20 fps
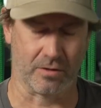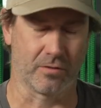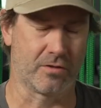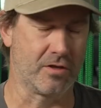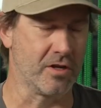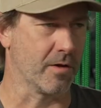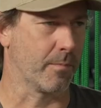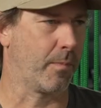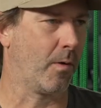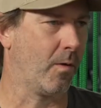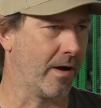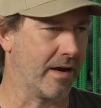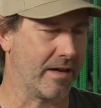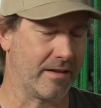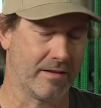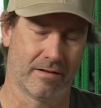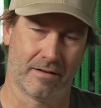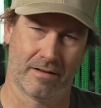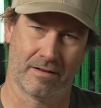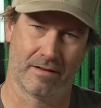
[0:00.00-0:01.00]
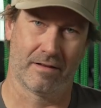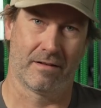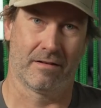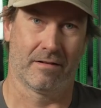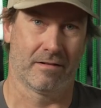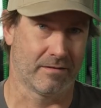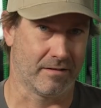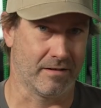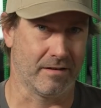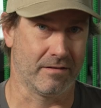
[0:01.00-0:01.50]
So to your point,
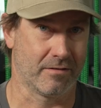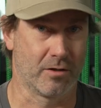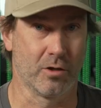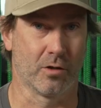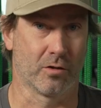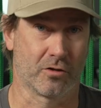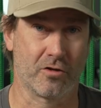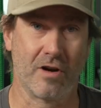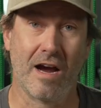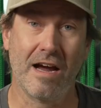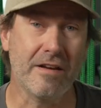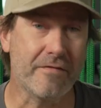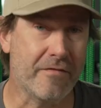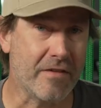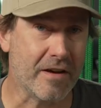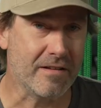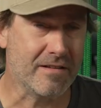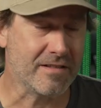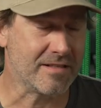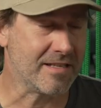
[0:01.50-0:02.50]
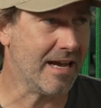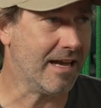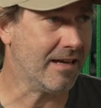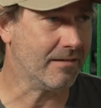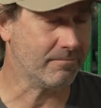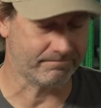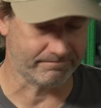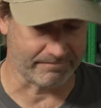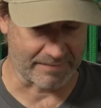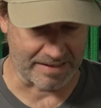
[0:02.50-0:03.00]
Google tried to figure this out,